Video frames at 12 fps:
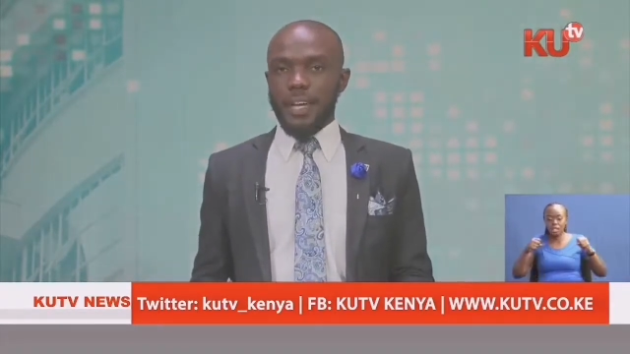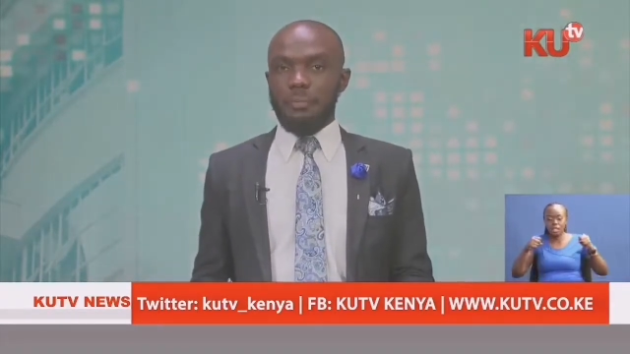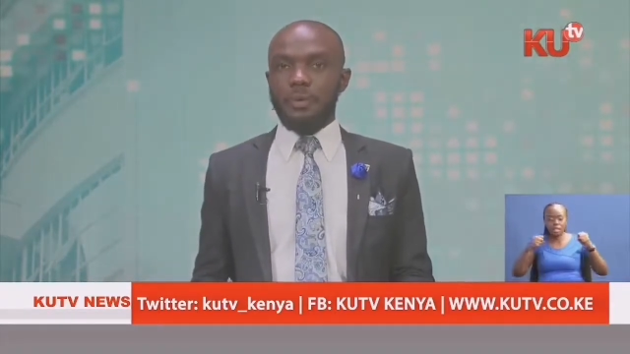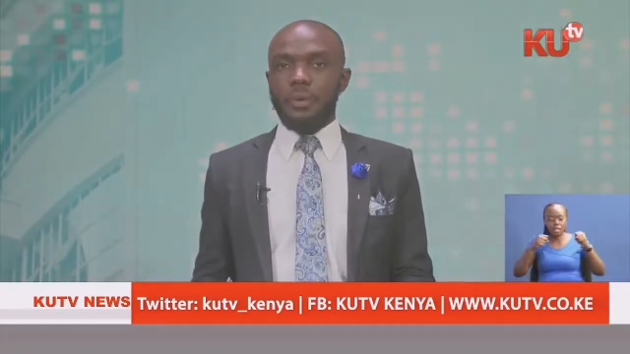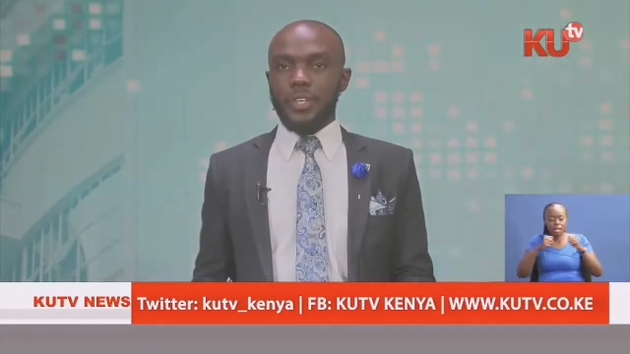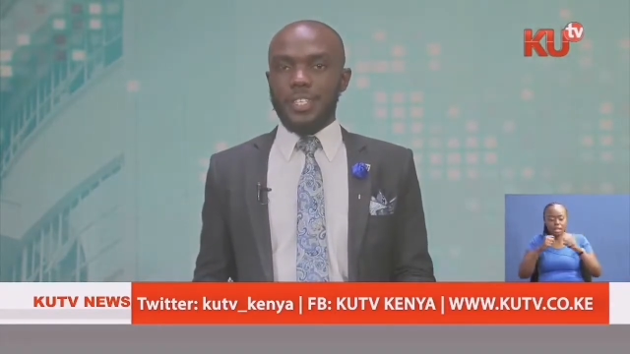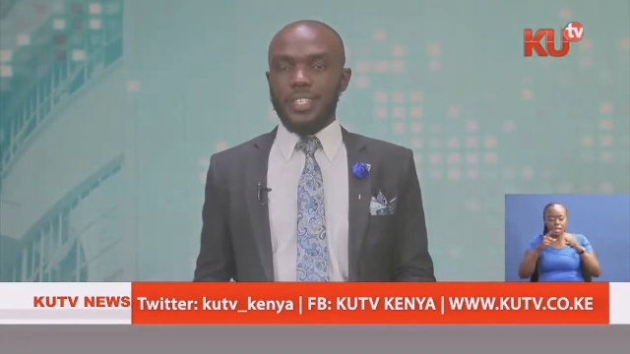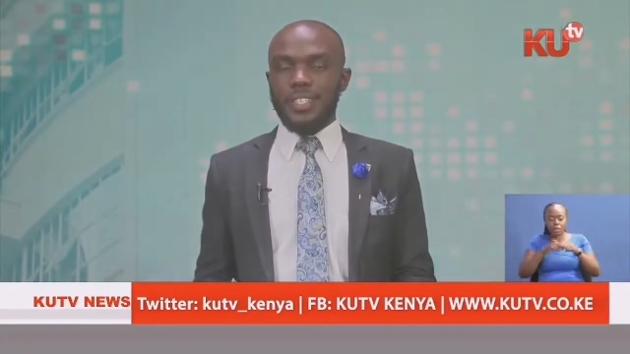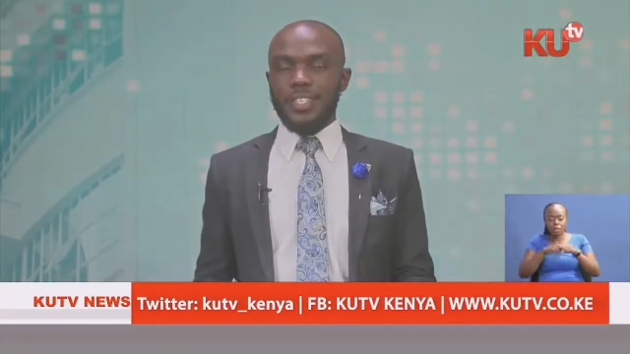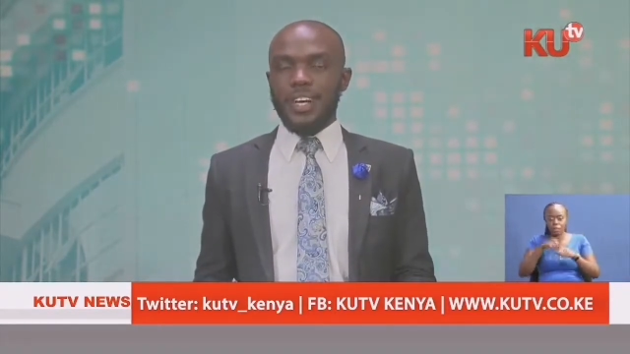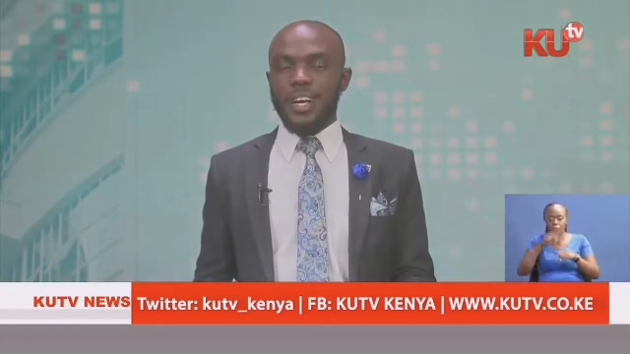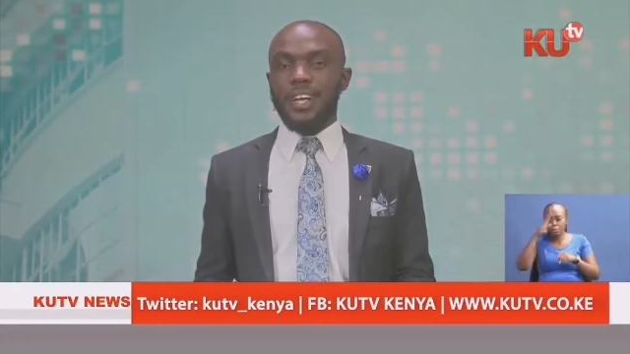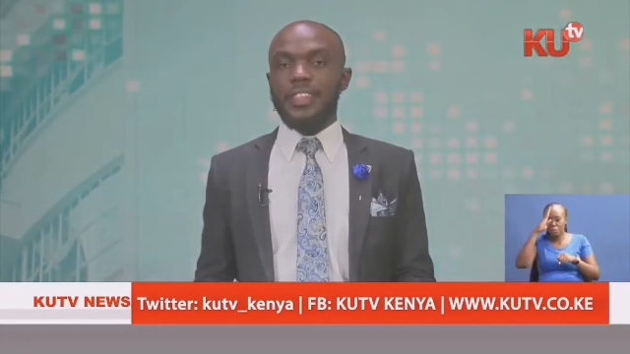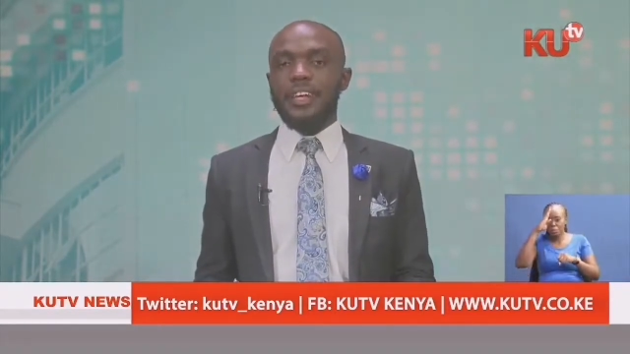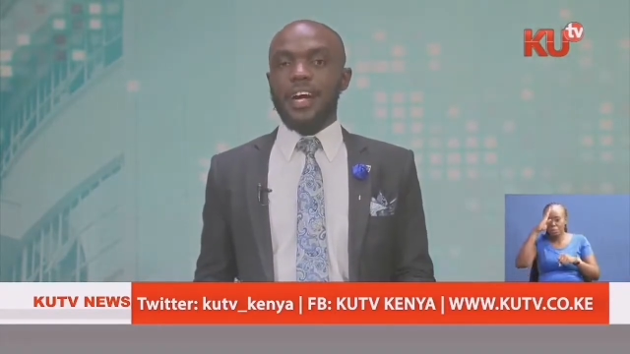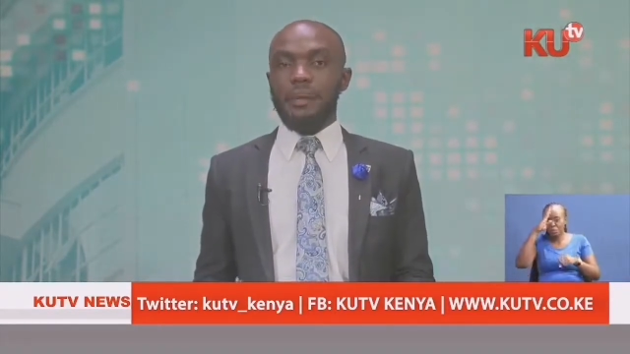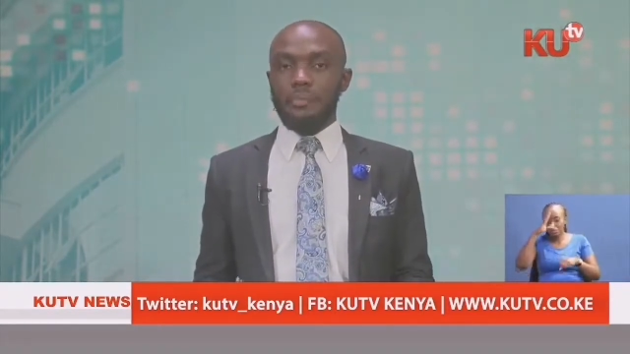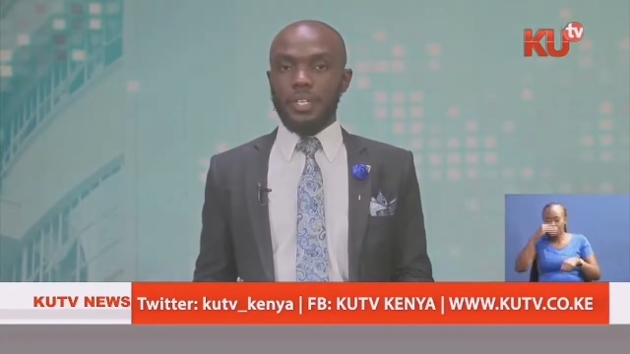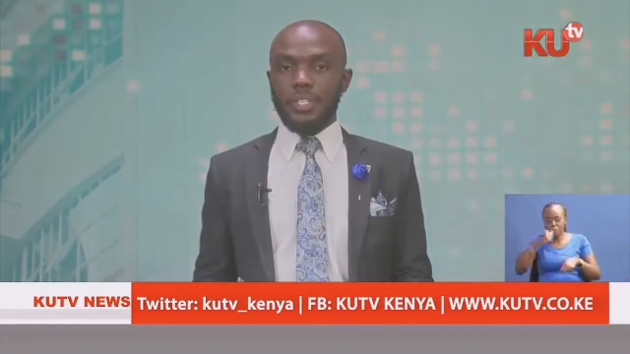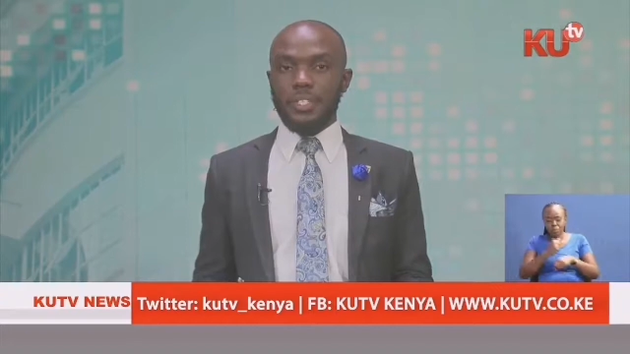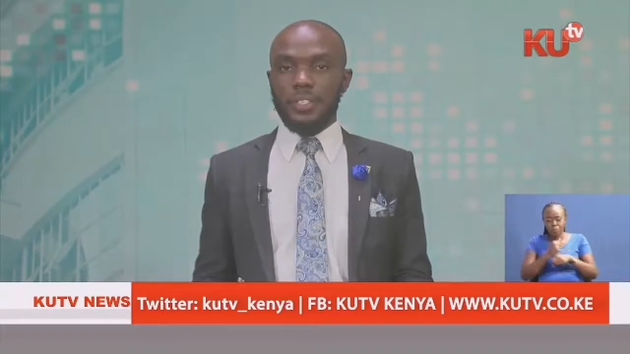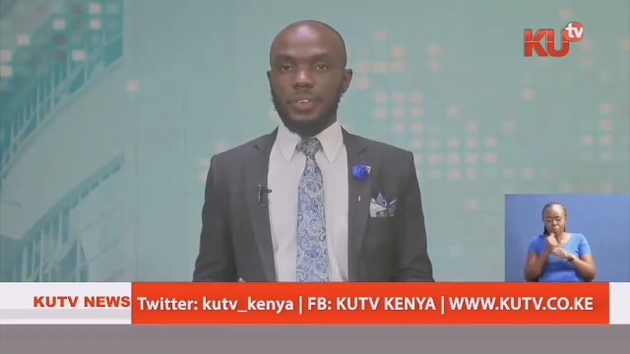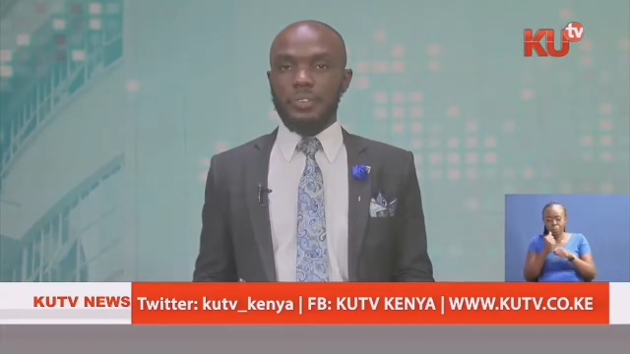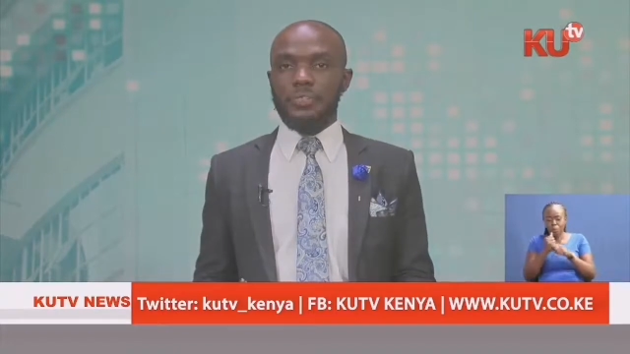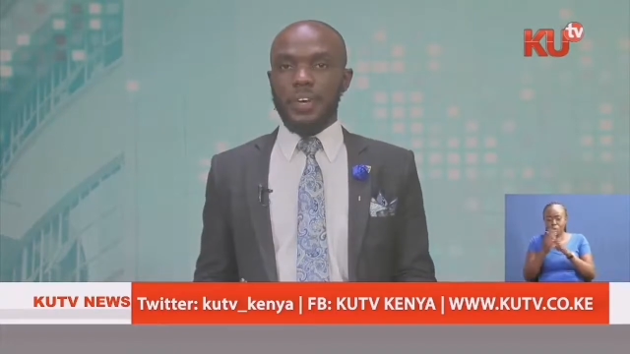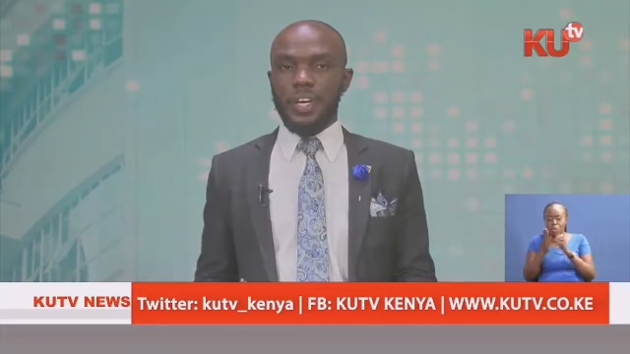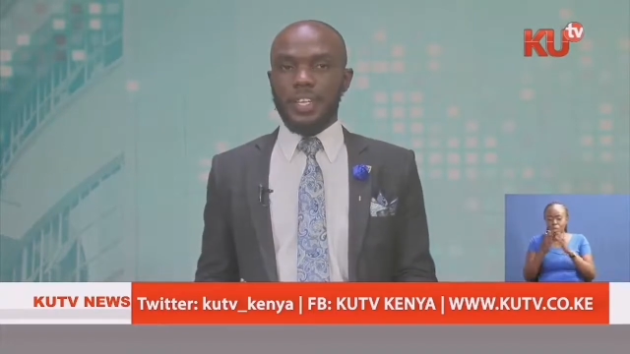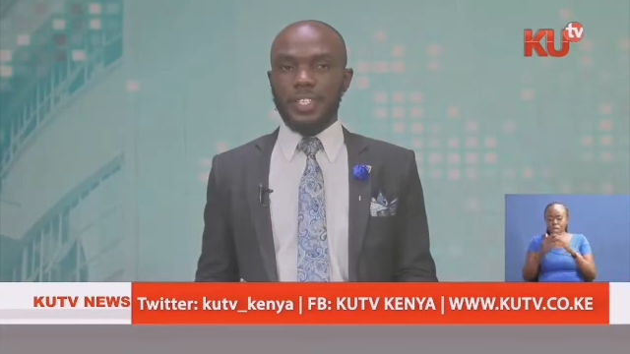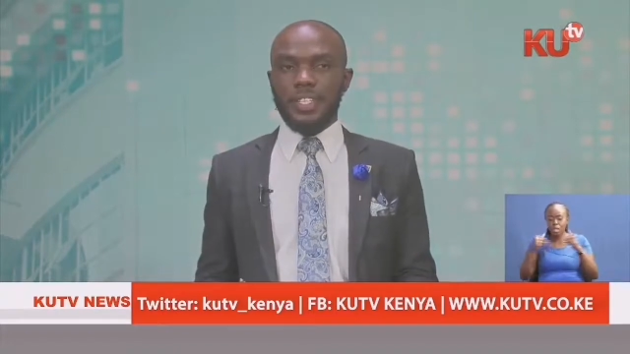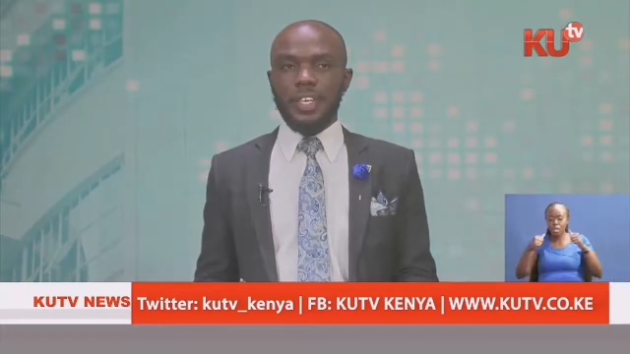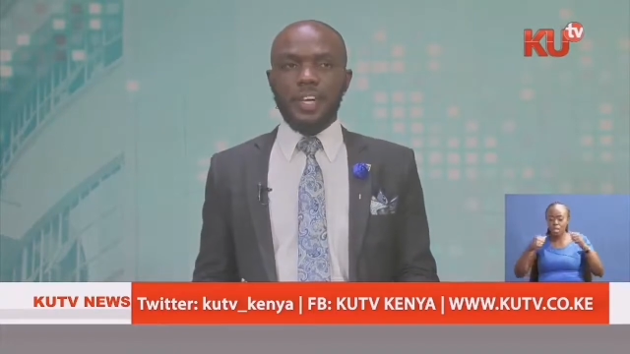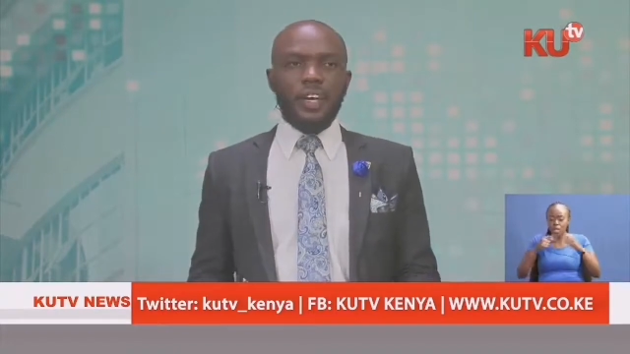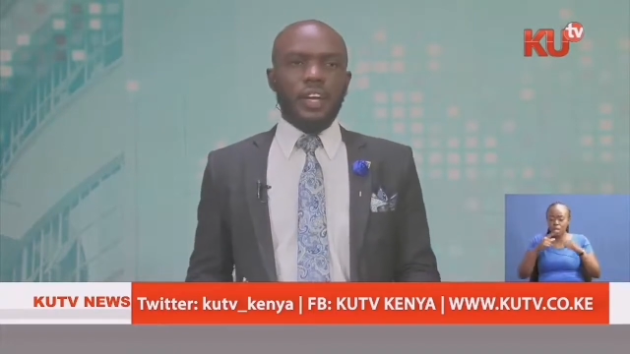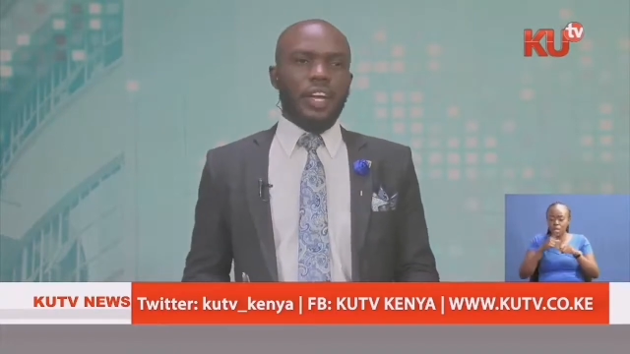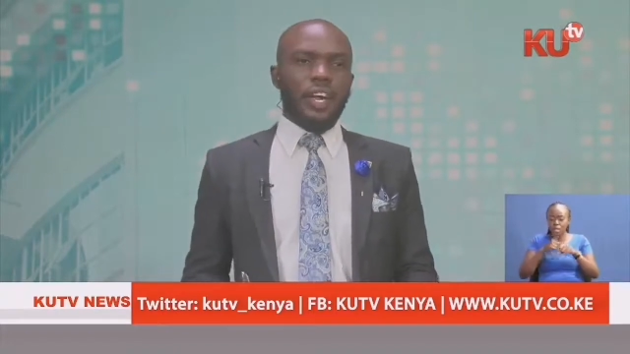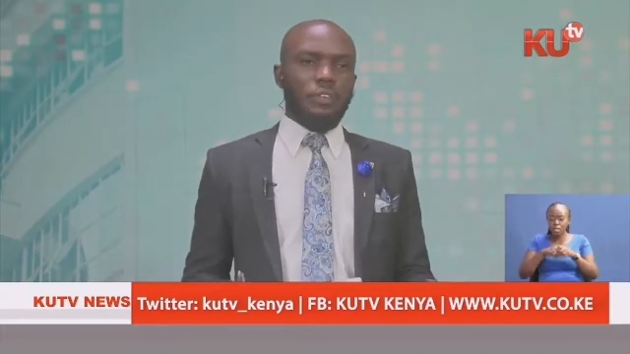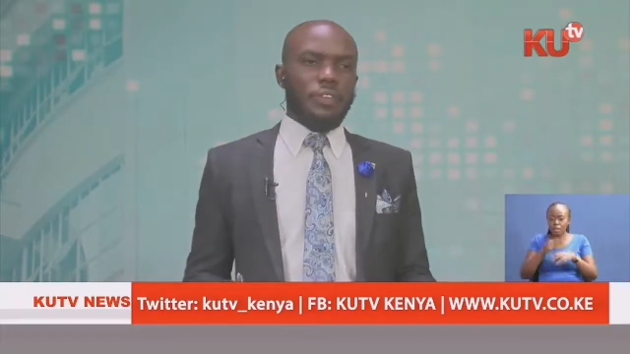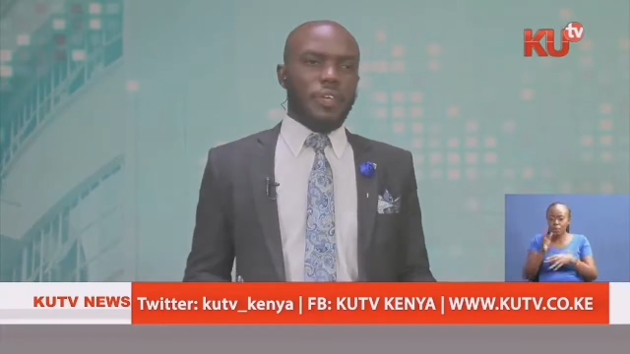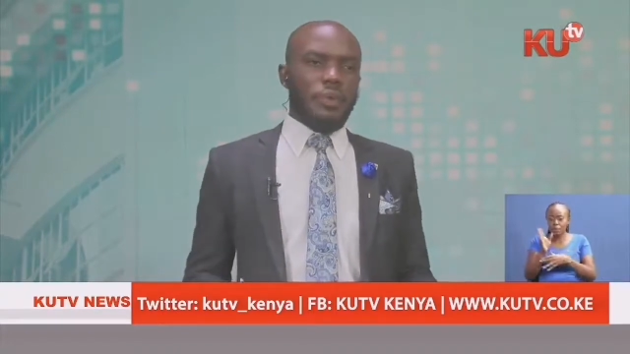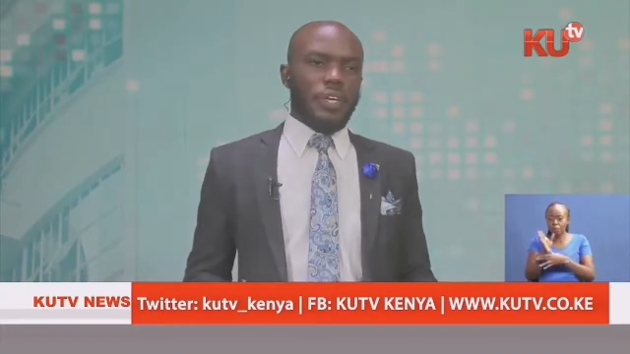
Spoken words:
Employees are at their happiest on Fridays. Now, over the